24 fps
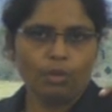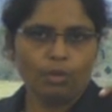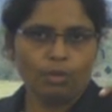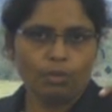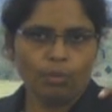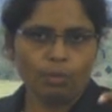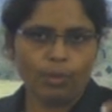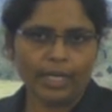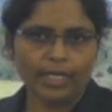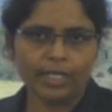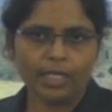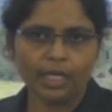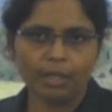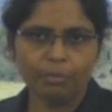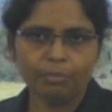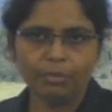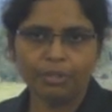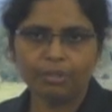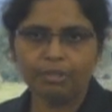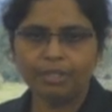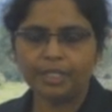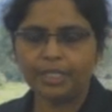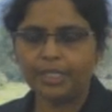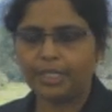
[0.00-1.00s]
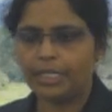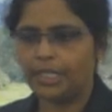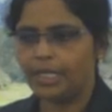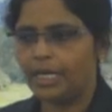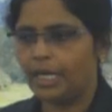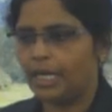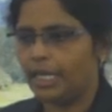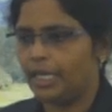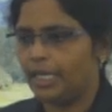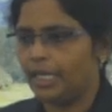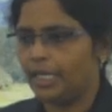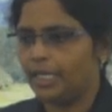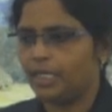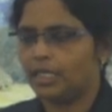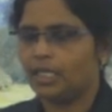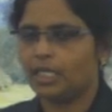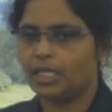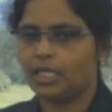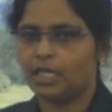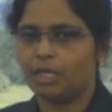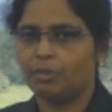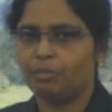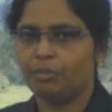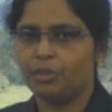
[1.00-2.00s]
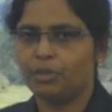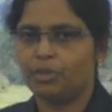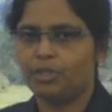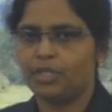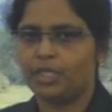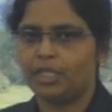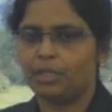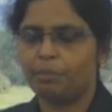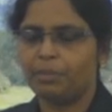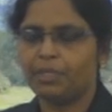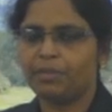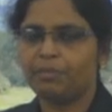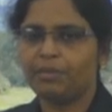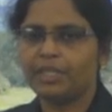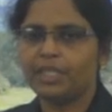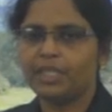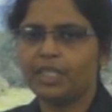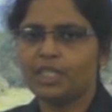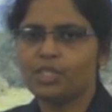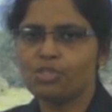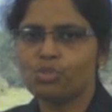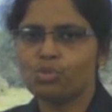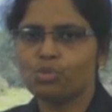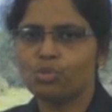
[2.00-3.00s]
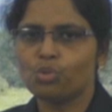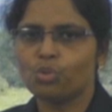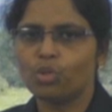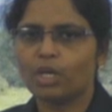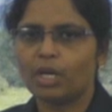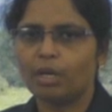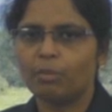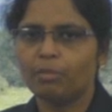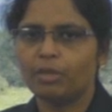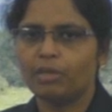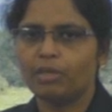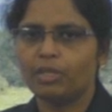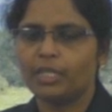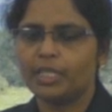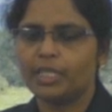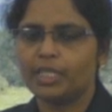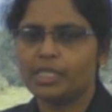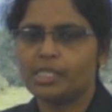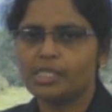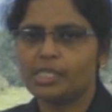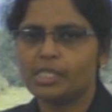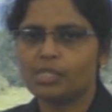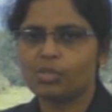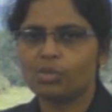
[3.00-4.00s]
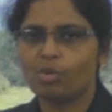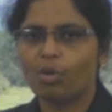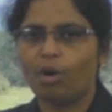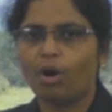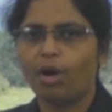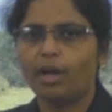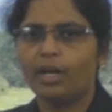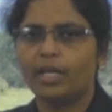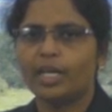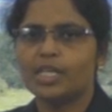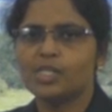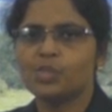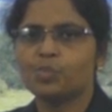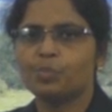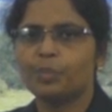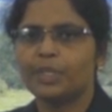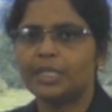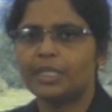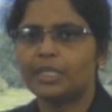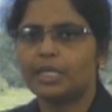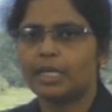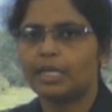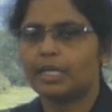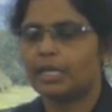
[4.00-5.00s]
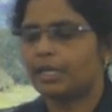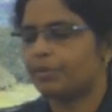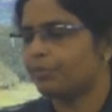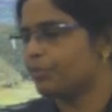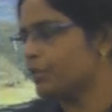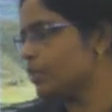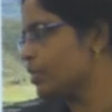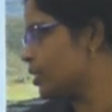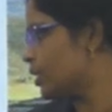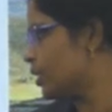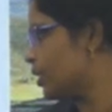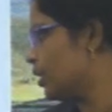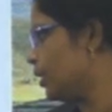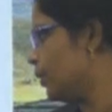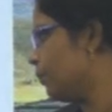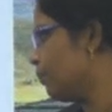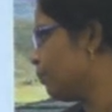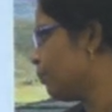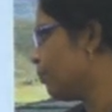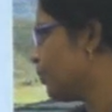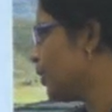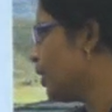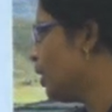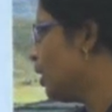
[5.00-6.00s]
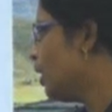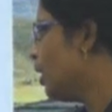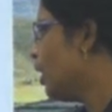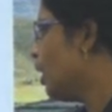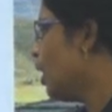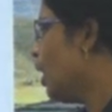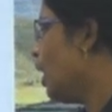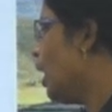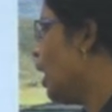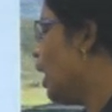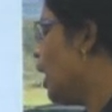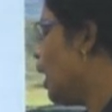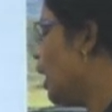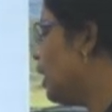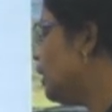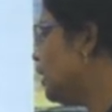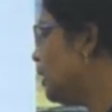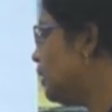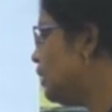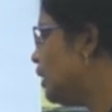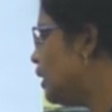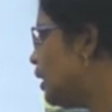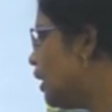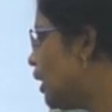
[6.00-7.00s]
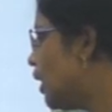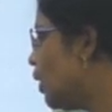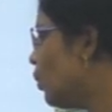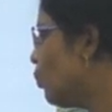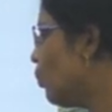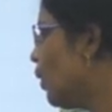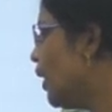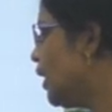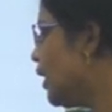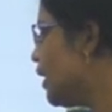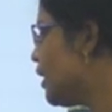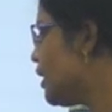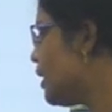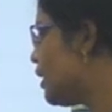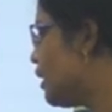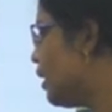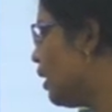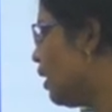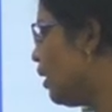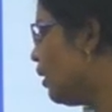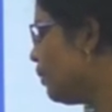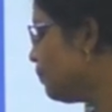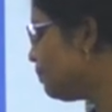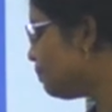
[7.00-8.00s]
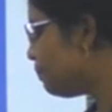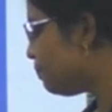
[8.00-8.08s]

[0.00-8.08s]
One community and another community. Between these two communities is called as beta diversity. And the third one is the